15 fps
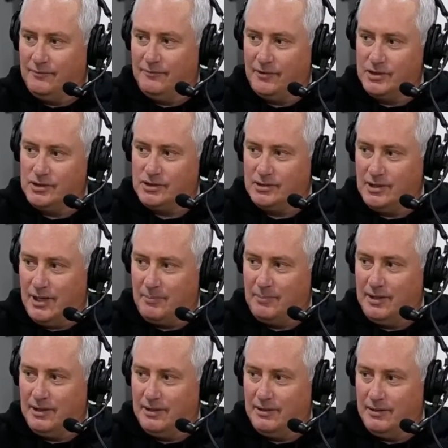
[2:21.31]
finished up
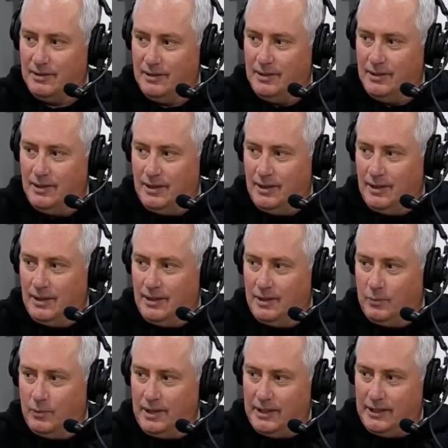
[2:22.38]
near the
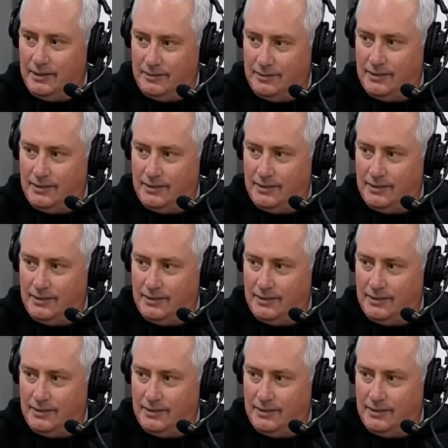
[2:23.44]
winner,